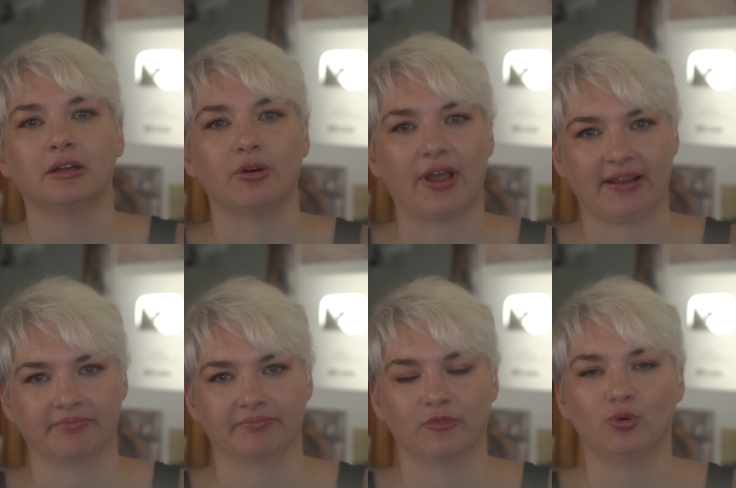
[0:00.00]

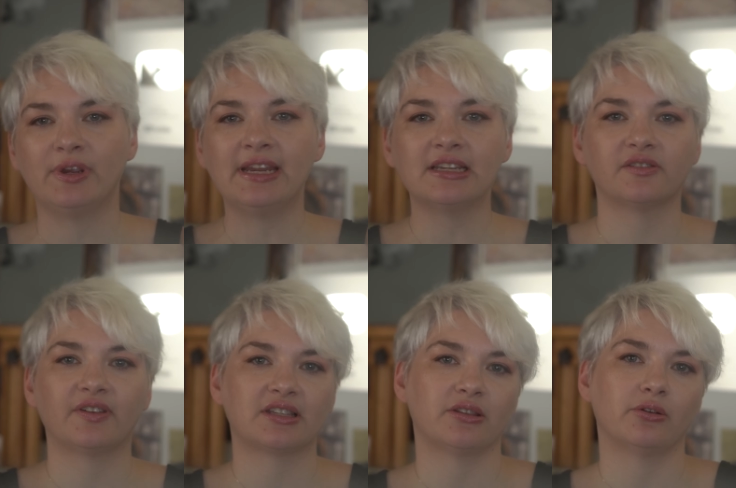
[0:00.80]
Okay, we need to
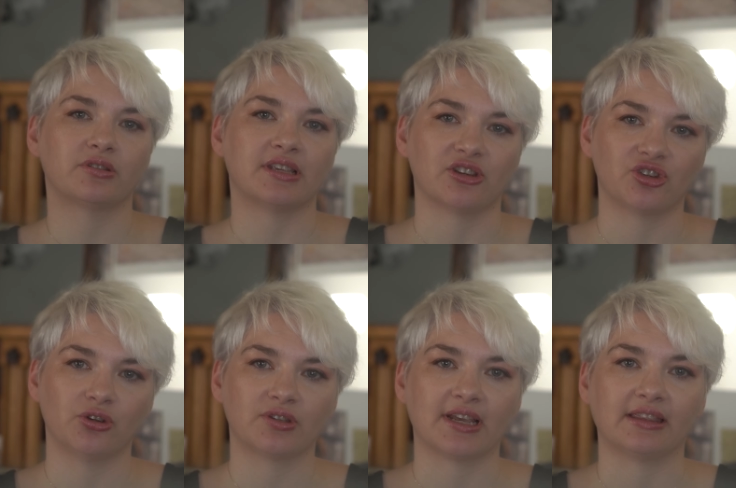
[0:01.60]
fix those
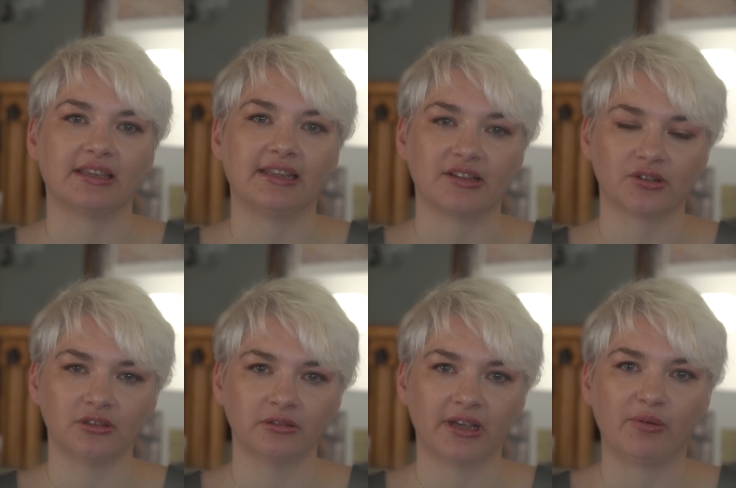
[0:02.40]
issues at the
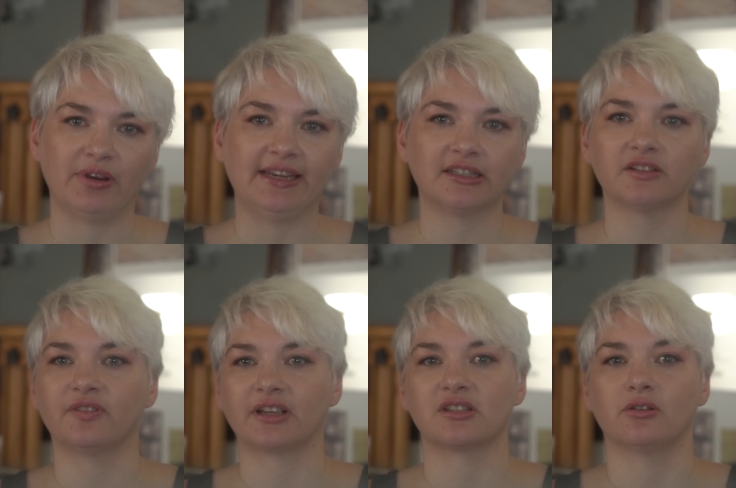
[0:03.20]
easel, and we need to
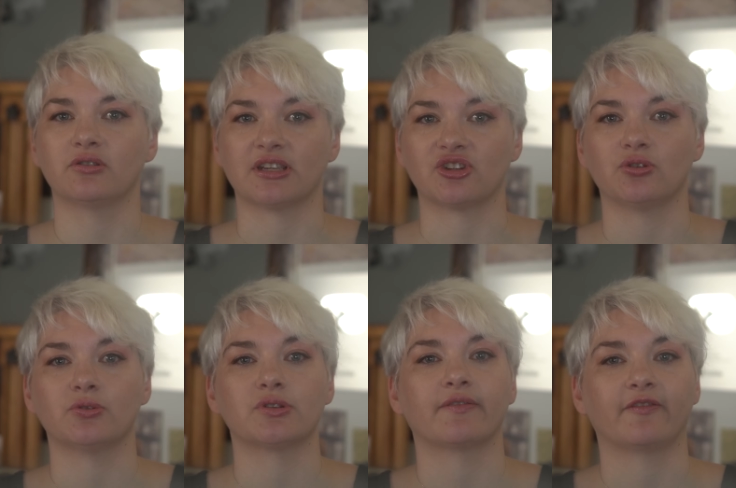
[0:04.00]
fix those
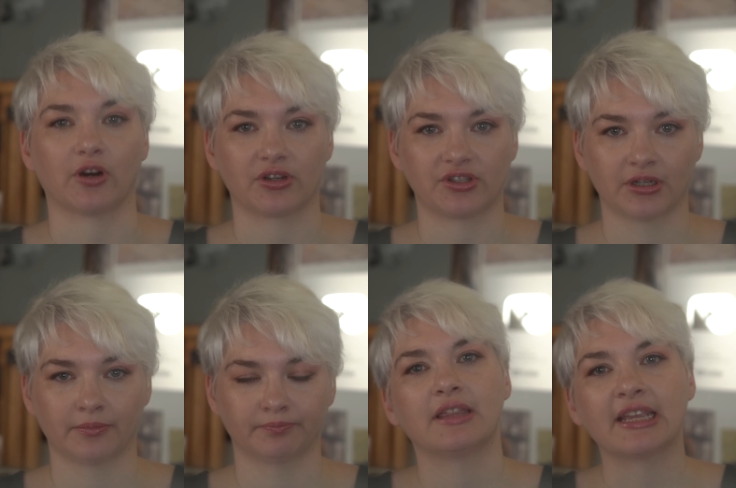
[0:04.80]
issues first.
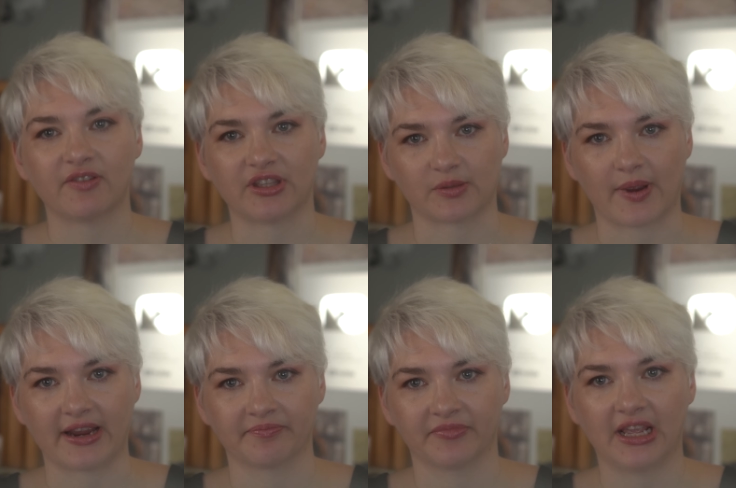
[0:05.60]
Think of it this
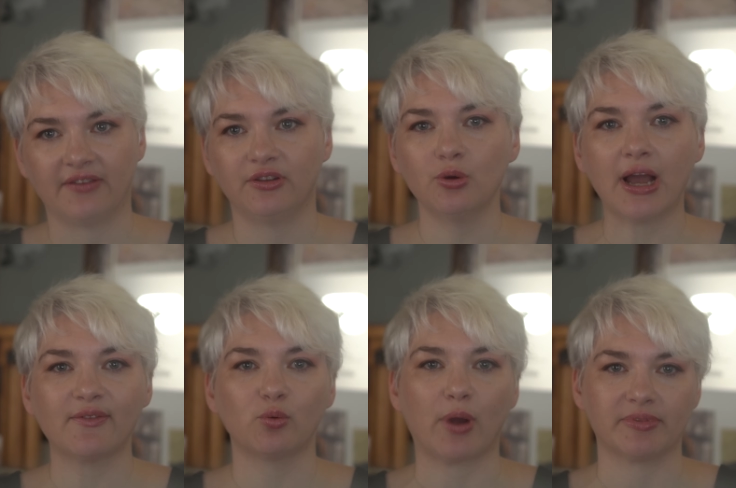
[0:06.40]
way. If you
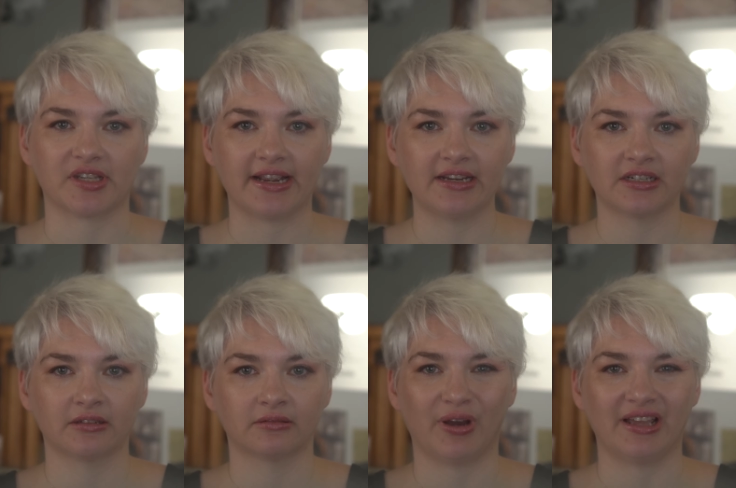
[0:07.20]
have a website,
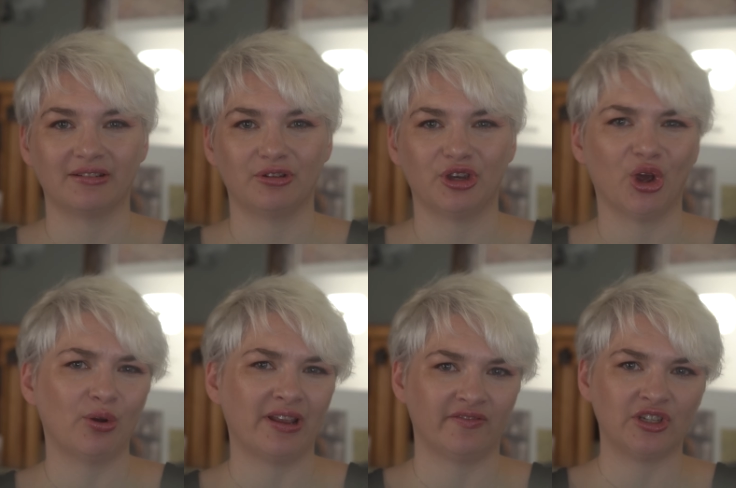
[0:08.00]
but
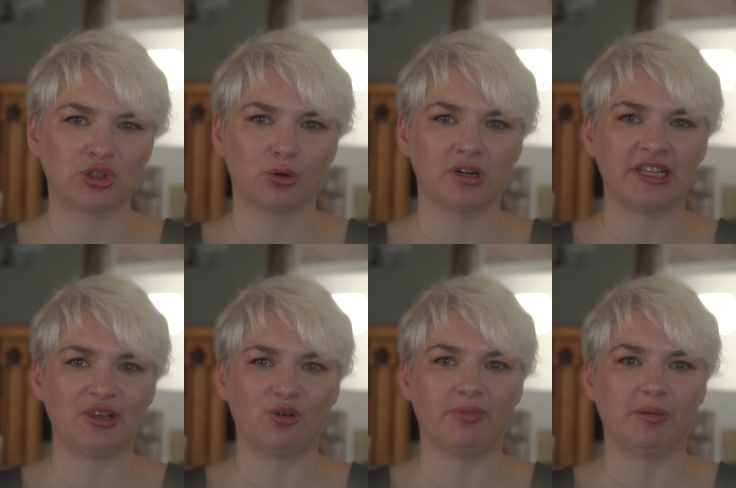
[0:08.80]
no inventory
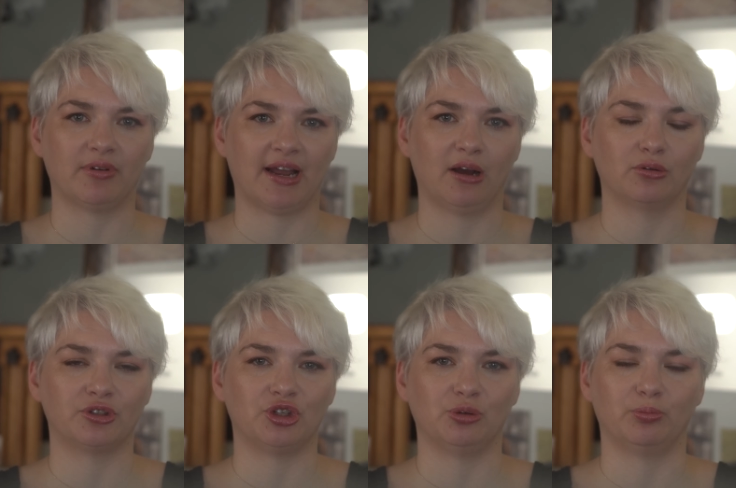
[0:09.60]
you would be
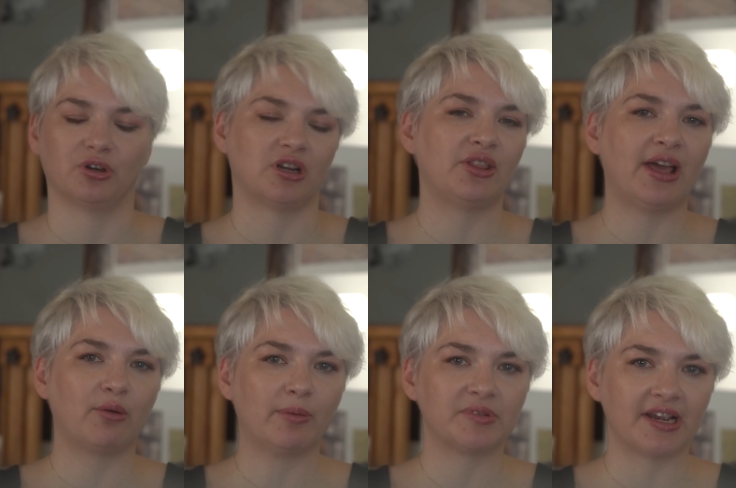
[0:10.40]
proud to put on that
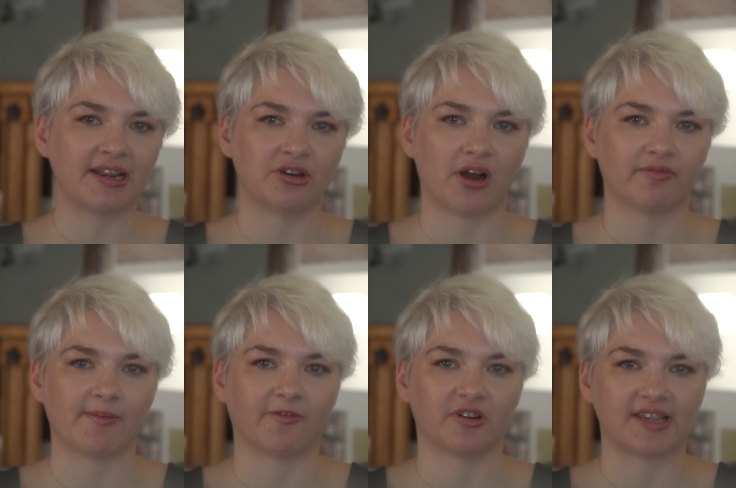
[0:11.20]
website and offer
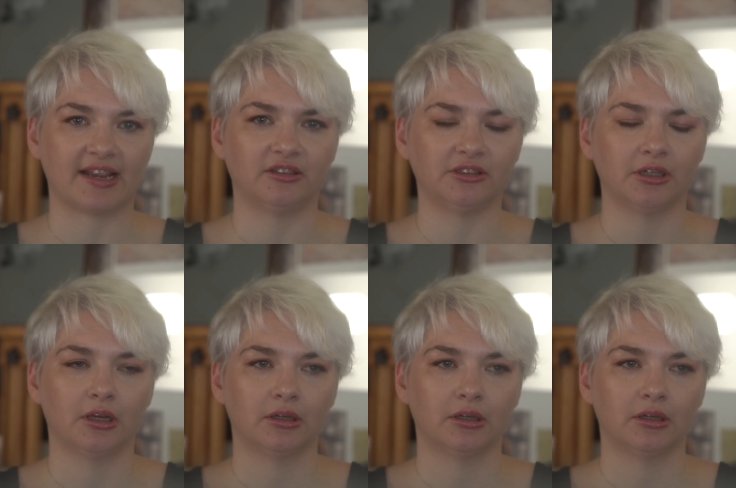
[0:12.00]
up for sale,